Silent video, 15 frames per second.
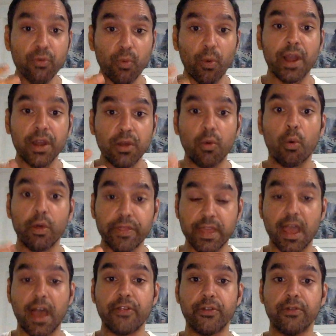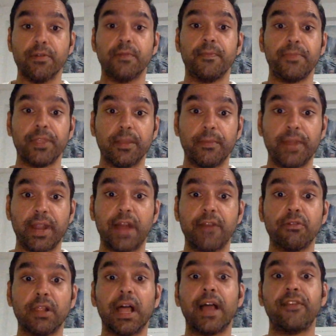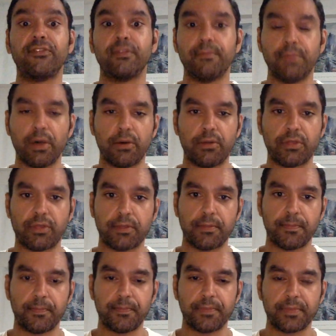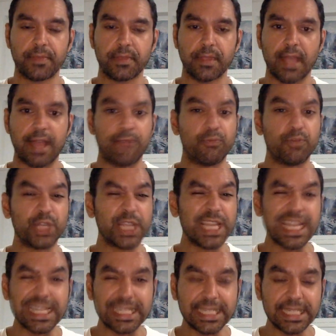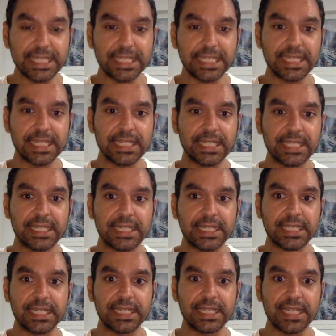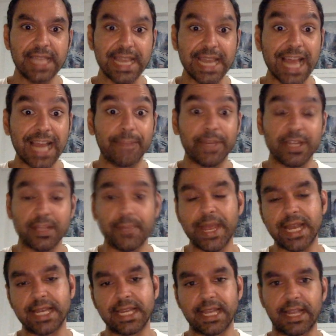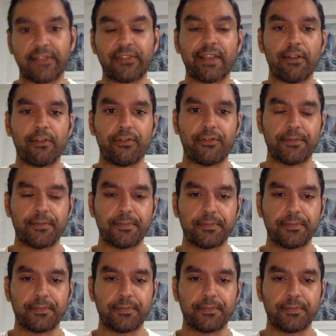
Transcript: one nor the other, but underlies them both, and which isn't an element of the painting itself.